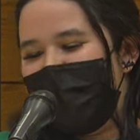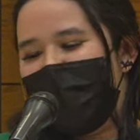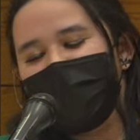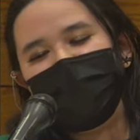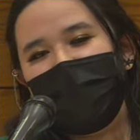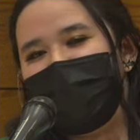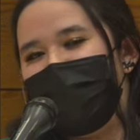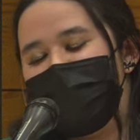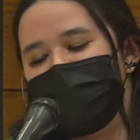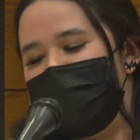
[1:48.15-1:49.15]
I laugh
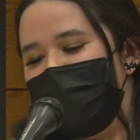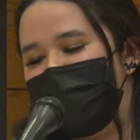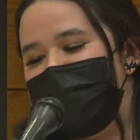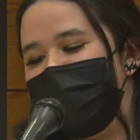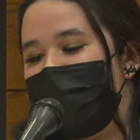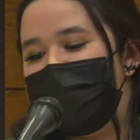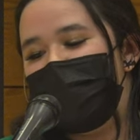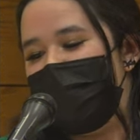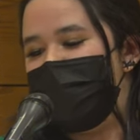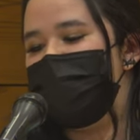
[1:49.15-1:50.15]
at the tragedy that we
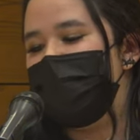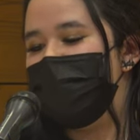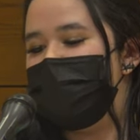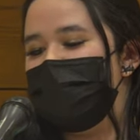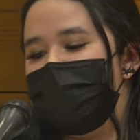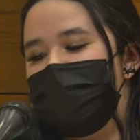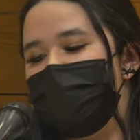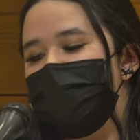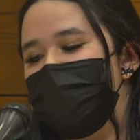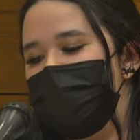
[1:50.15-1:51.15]
face because of the
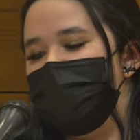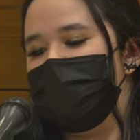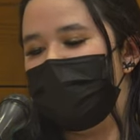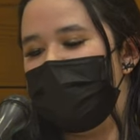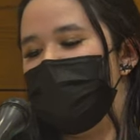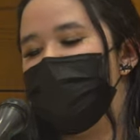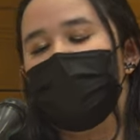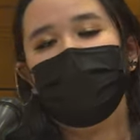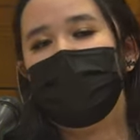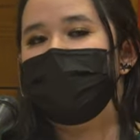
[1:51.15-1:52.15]
people who use their voice
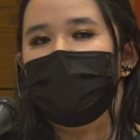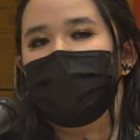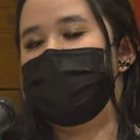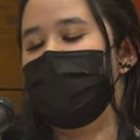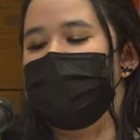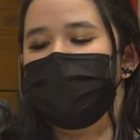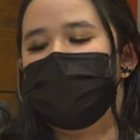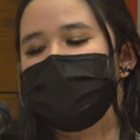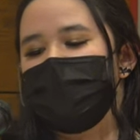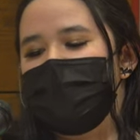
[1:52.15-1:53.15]
only for themselves.